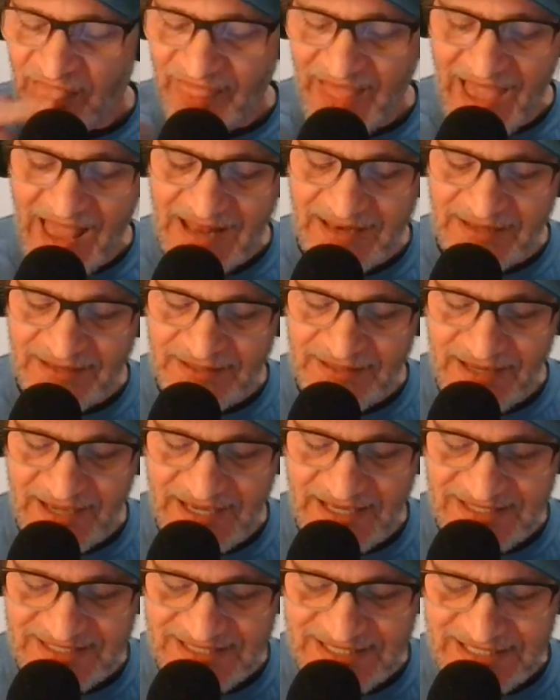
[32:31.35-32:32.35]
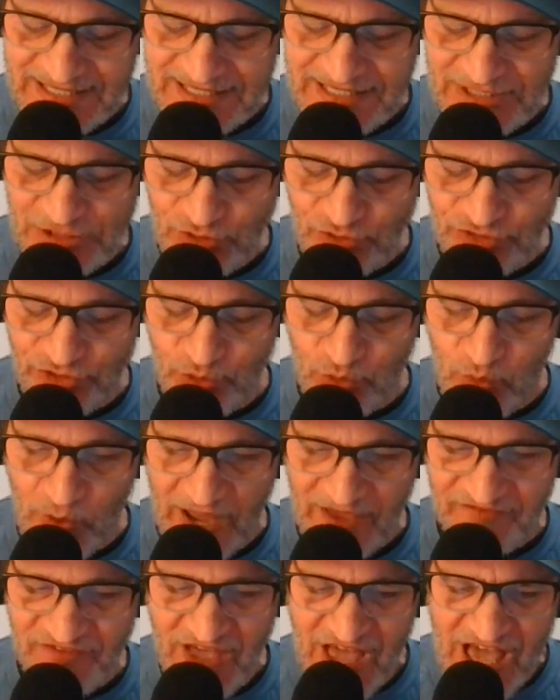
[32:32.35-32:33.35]
that night killed the
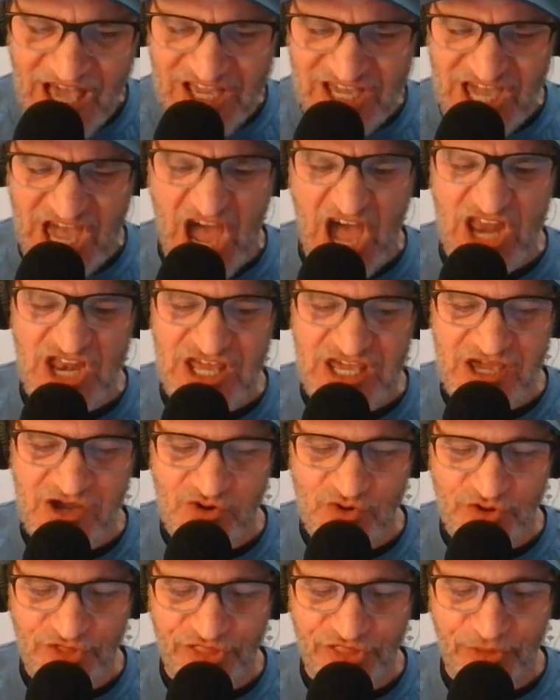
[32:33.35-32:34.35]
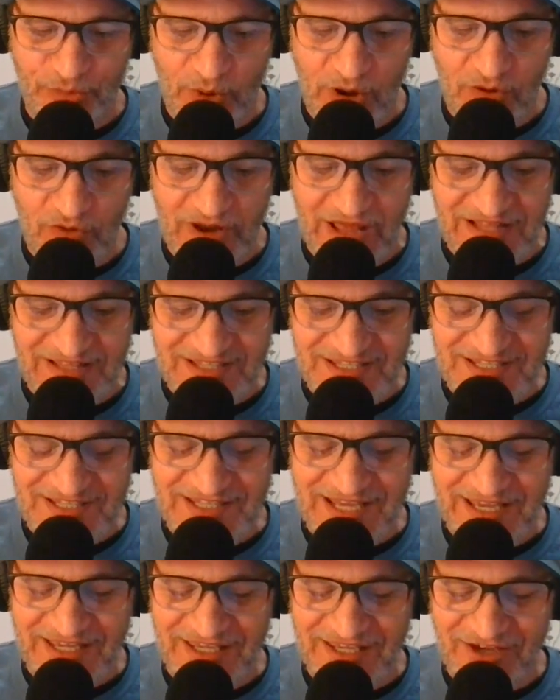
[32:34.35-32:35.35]
wife, cutting her throat and
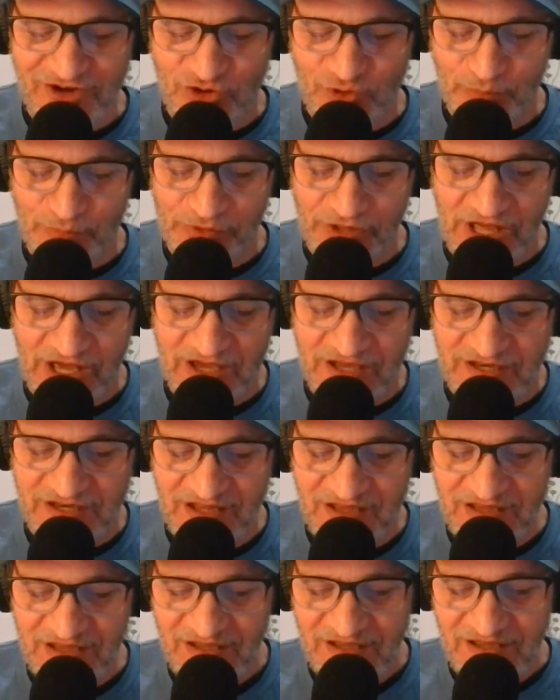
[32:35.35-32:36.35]
sucking her blood.